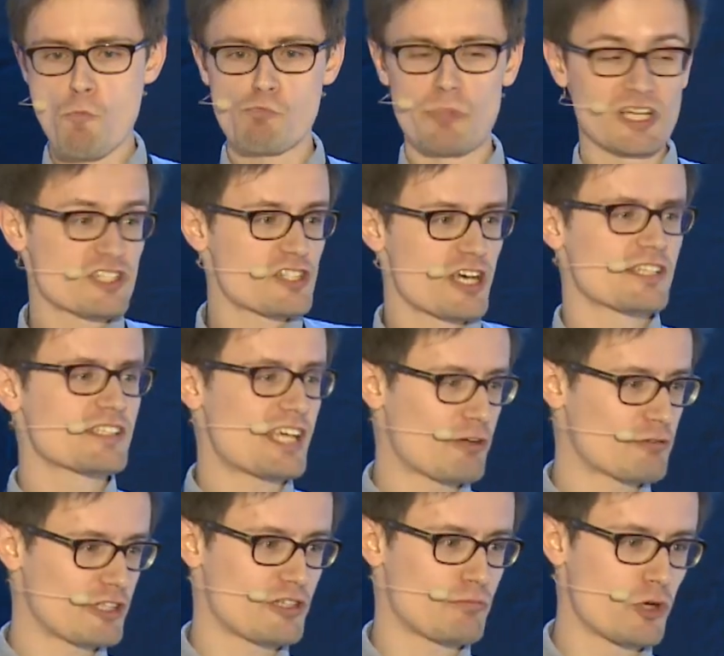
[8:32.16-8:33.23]
But it turns
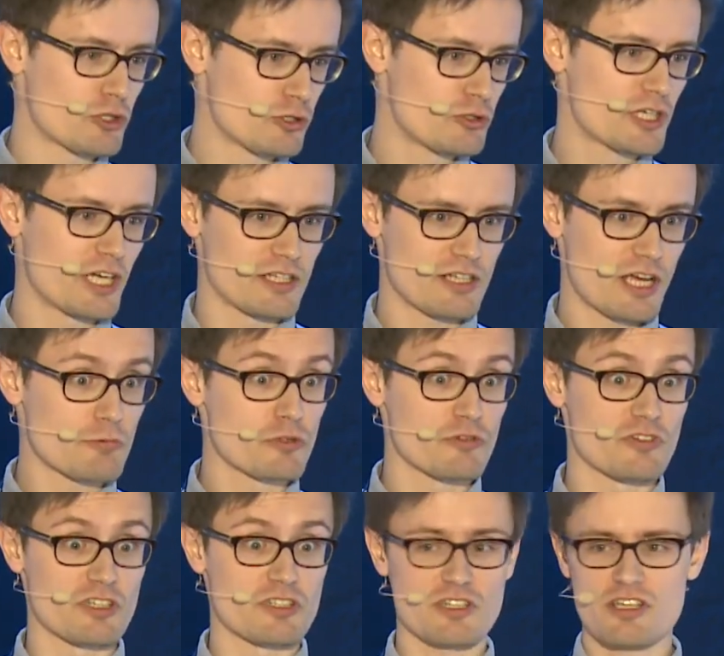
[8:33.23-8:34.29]
out that the model you get out of
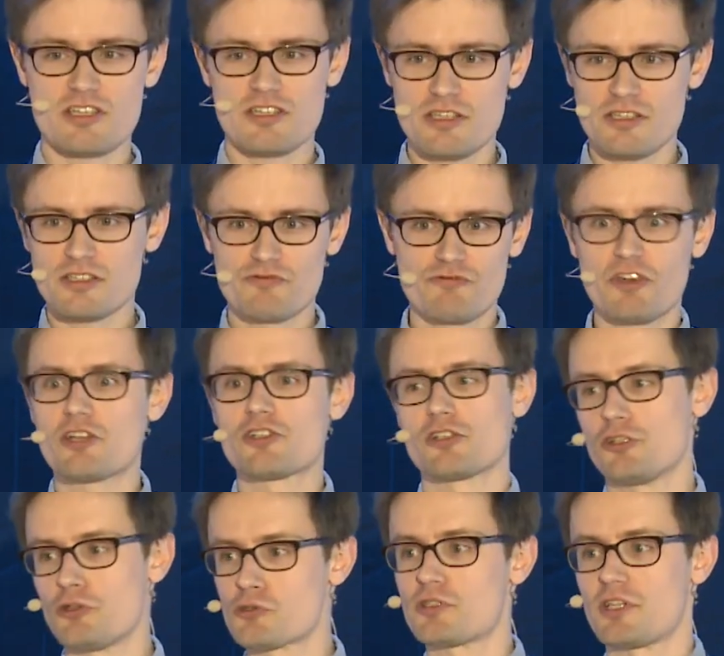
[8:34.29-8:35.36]
it is
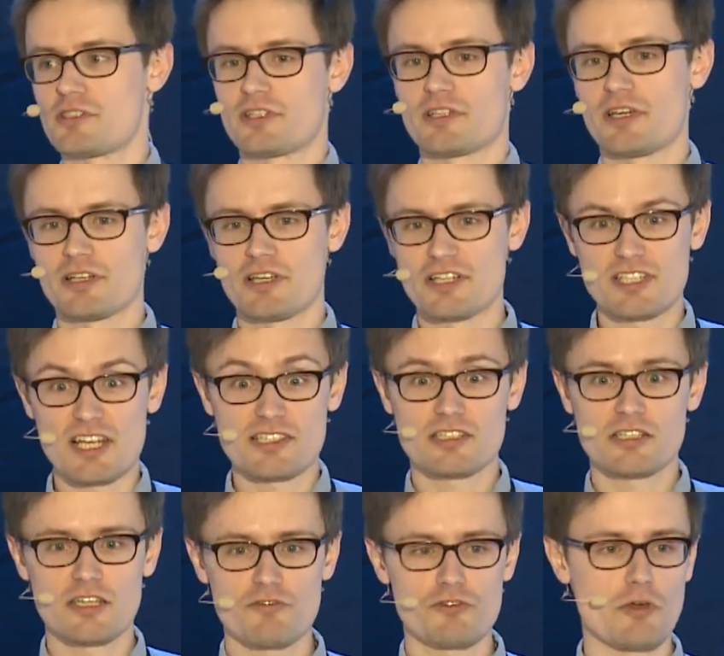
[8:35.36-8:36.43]
virtually useless again. It
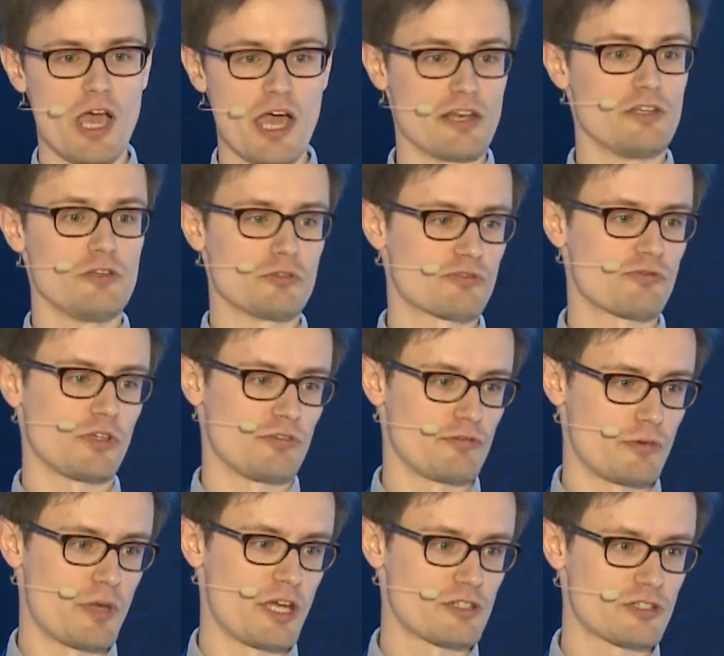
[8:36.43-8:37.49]
doesn't give you any useful
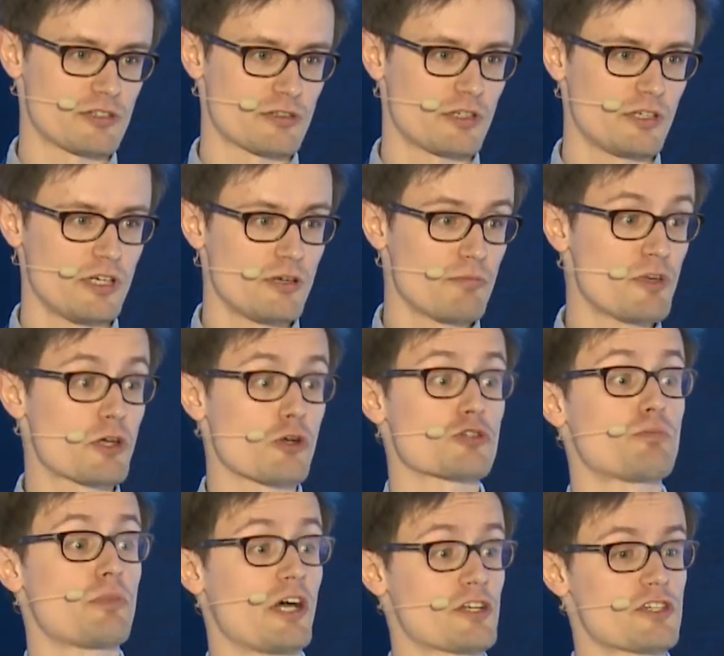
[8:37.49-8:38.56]
information because
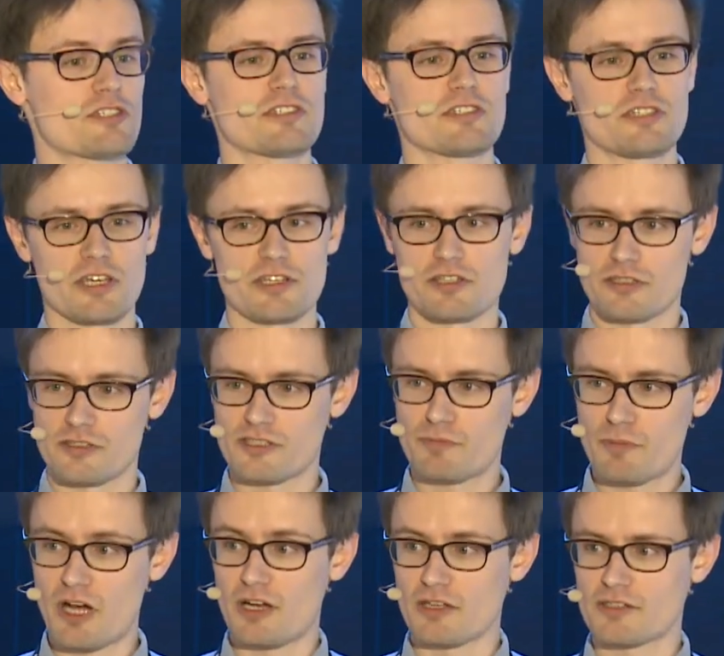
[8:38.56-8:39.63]
purchasing data is
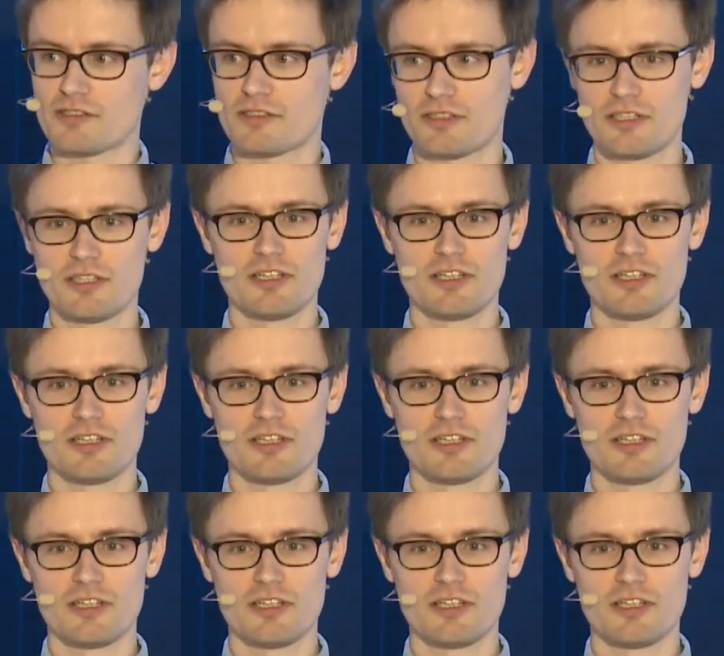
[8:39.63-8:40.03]
sparse.